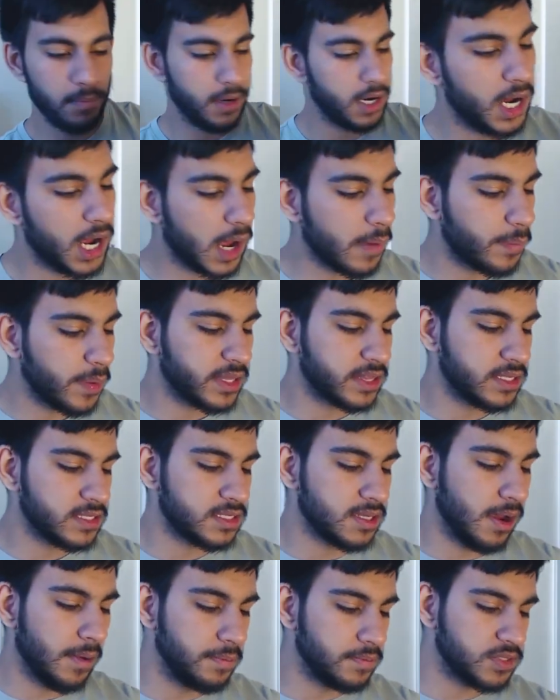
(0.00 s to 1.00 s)
But I picked
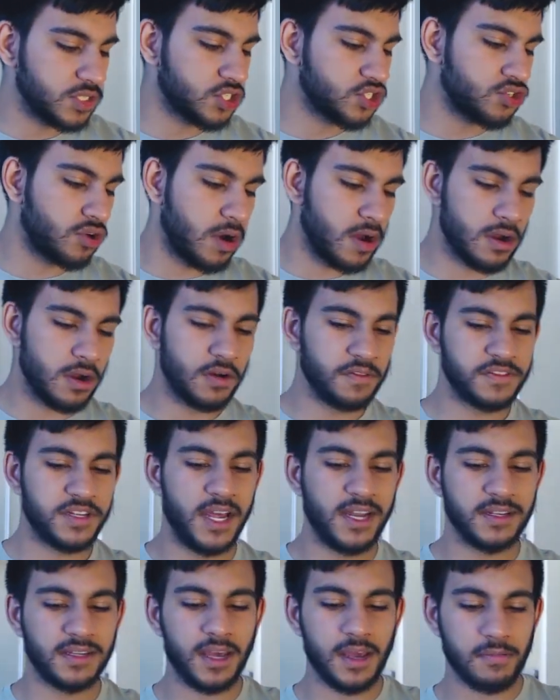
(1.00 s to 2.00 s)
this up straight
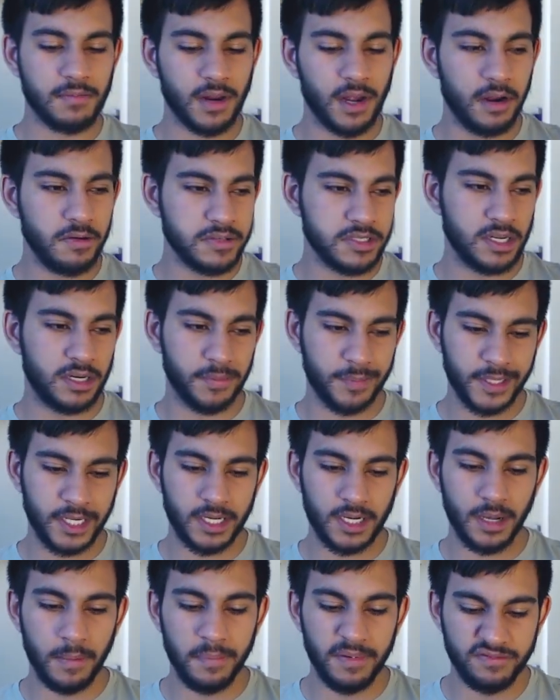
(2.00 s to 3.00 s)
after Endgame. I was going to
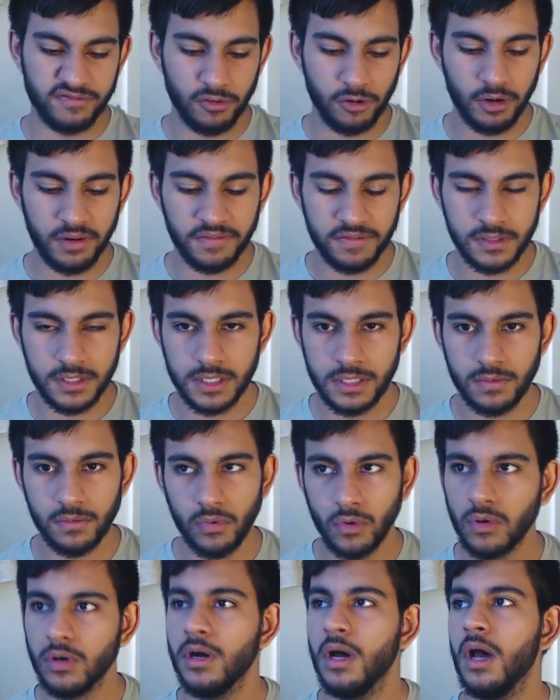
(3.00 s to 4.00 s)
pick it up before Infinity
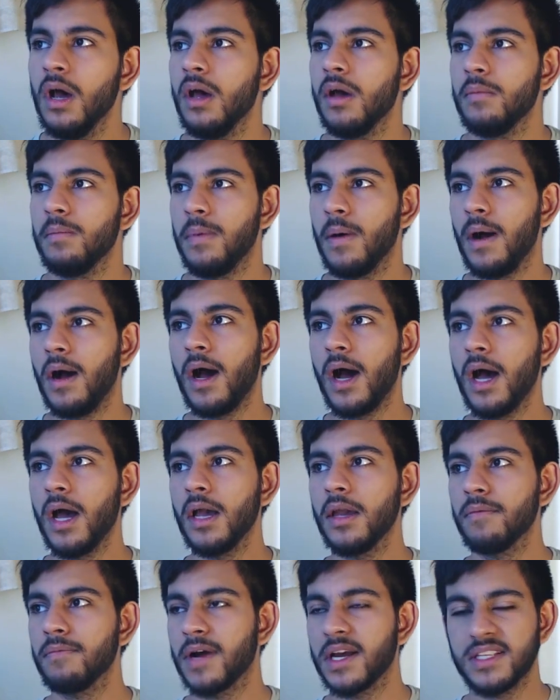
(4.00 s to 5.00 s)
War, but
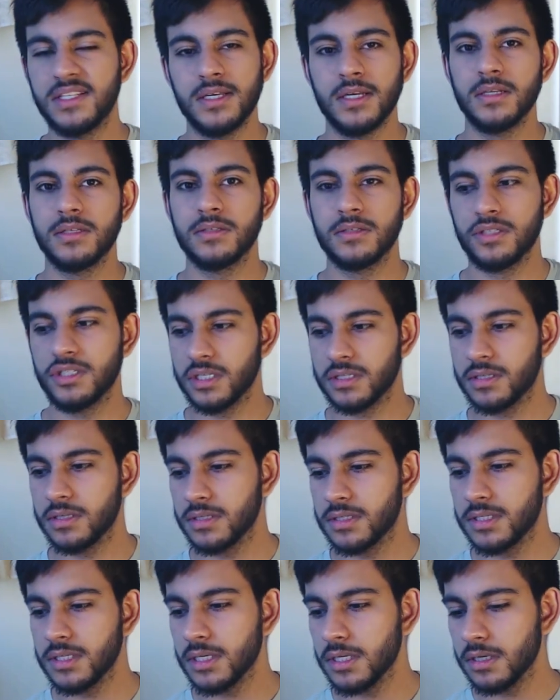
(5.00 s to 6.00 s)
I waited just
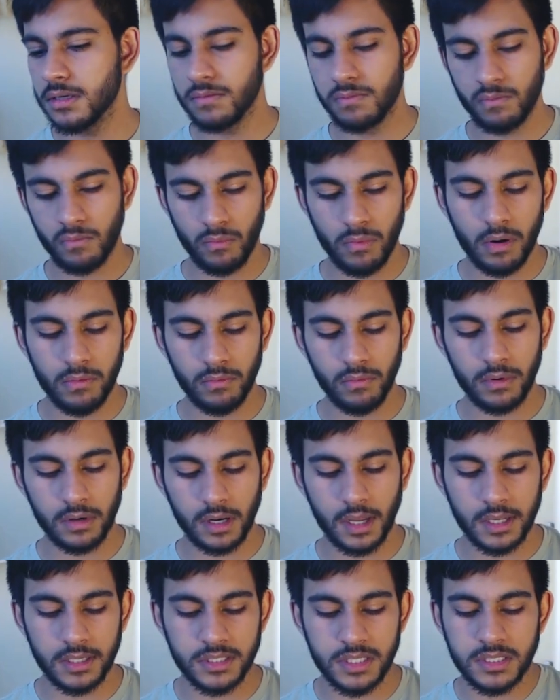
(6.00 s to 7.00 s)
to see,
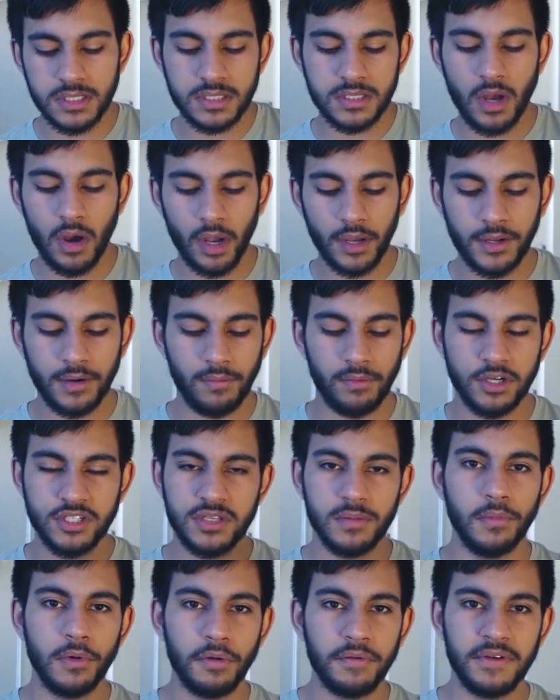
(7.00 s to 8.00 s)
like, just so I could
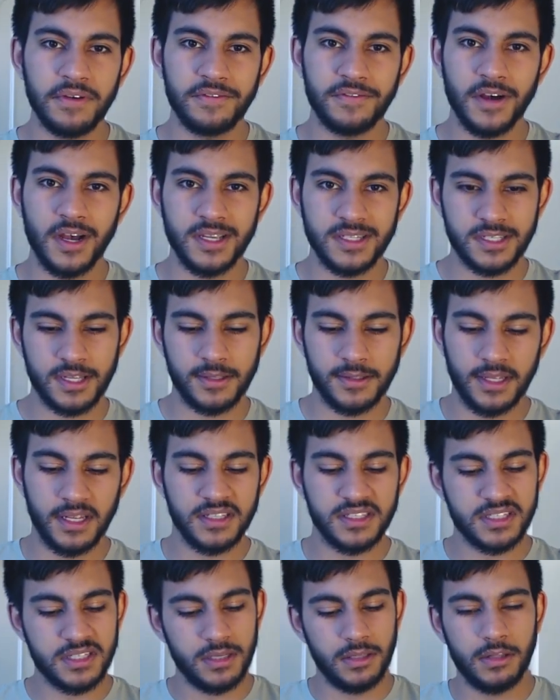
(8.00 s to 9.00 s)
watch the movie first and
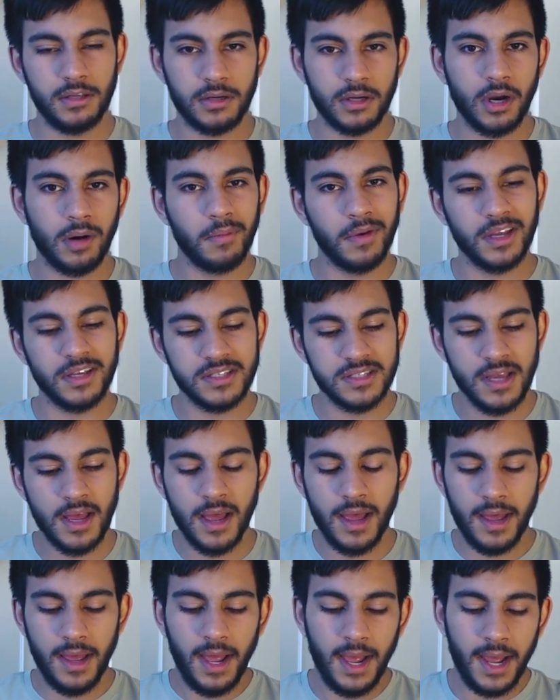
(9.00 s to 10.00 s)
then see the comics.
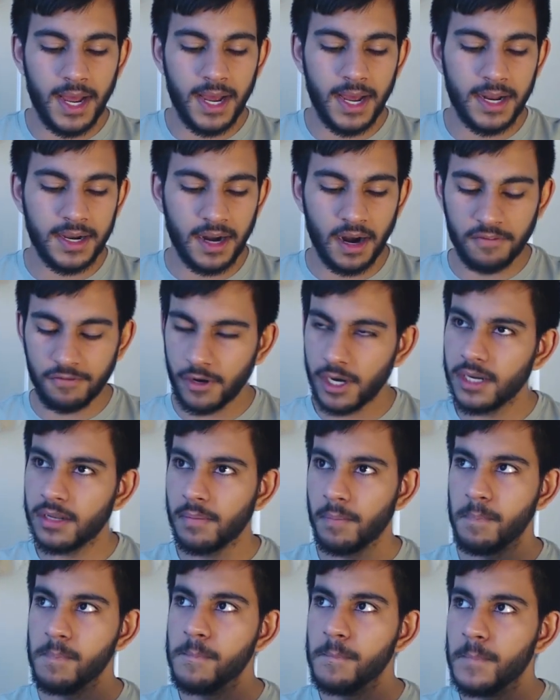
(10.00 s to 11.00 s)
And I've
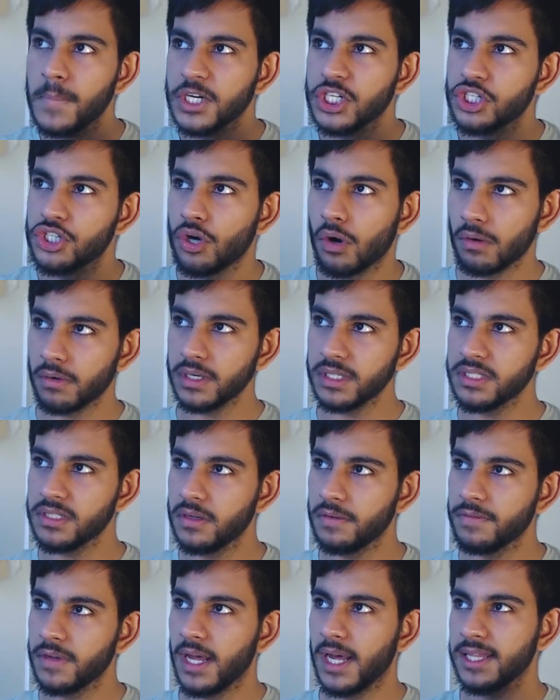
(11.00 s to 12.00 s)
read
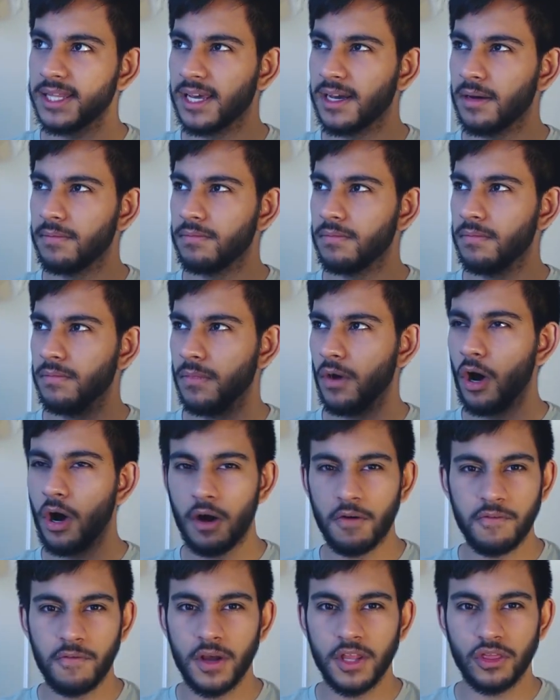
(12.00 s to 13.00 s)
majority of it. I think I'm
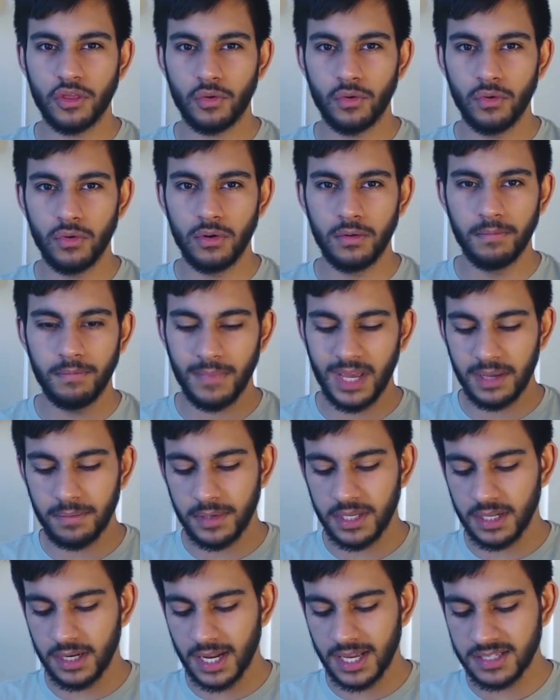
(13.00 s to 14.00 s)
halfway through,
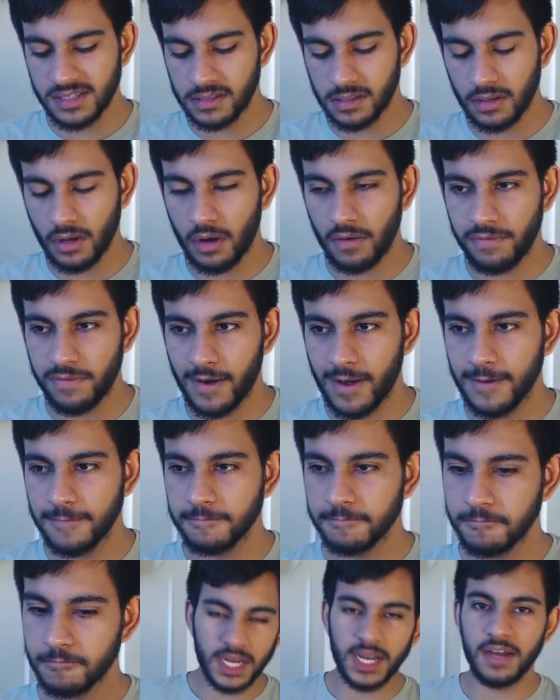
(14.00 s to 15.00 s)
maybe less than halfway.
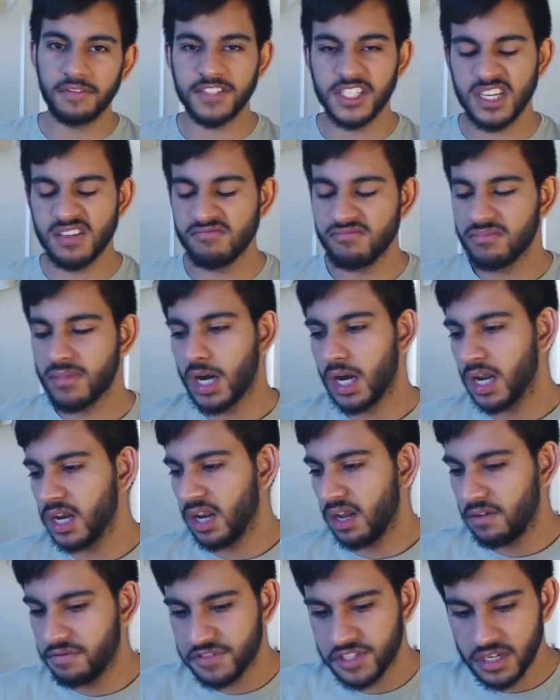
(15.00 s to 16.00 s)
But I loved it. I
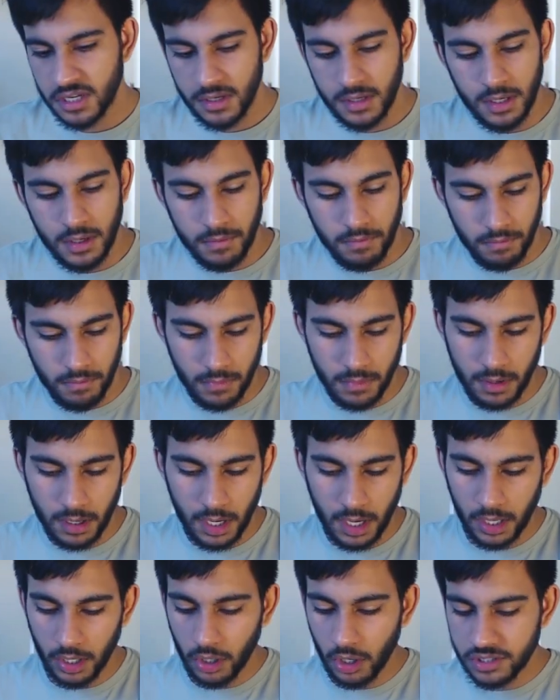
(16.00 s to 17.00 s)
loved
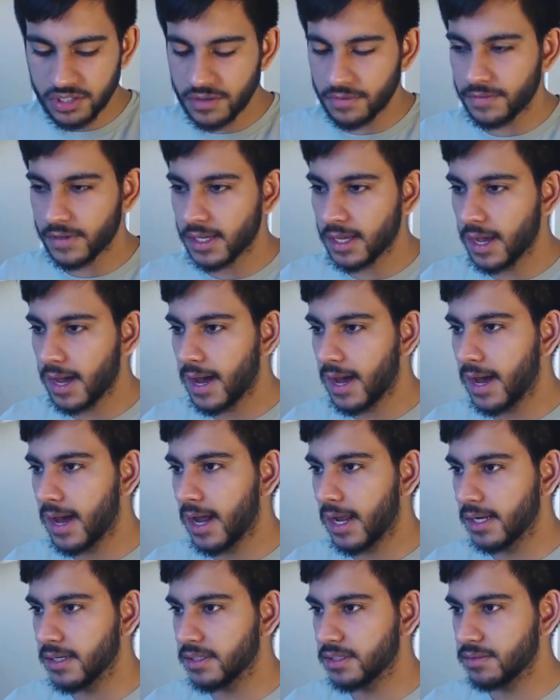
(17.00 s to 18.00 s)
a lot of it.
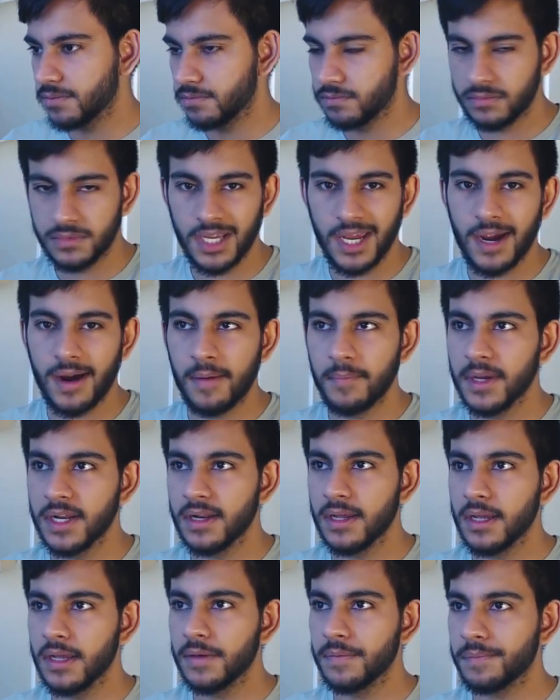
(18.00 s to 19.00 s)
And yeah, I
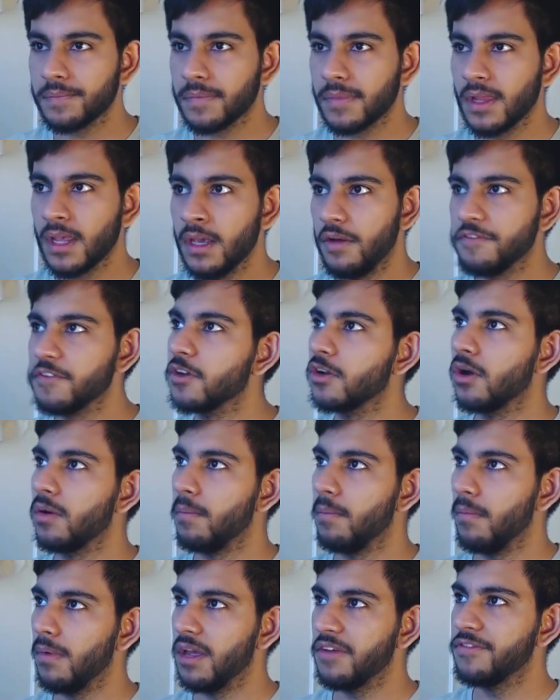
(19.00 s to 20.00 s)
mean, it, if you're
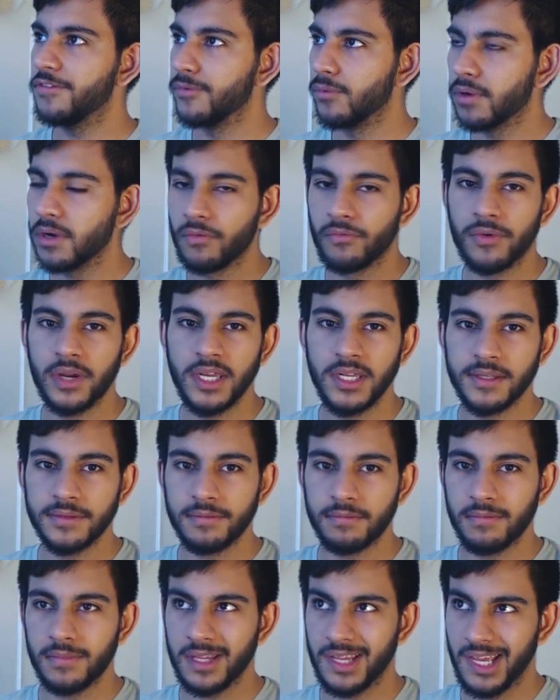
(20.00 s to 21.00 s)
not, if you want to
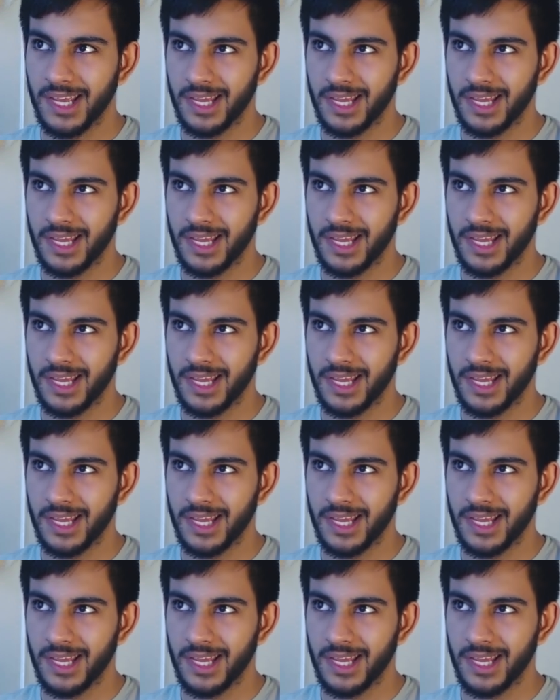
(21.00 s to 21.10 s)
read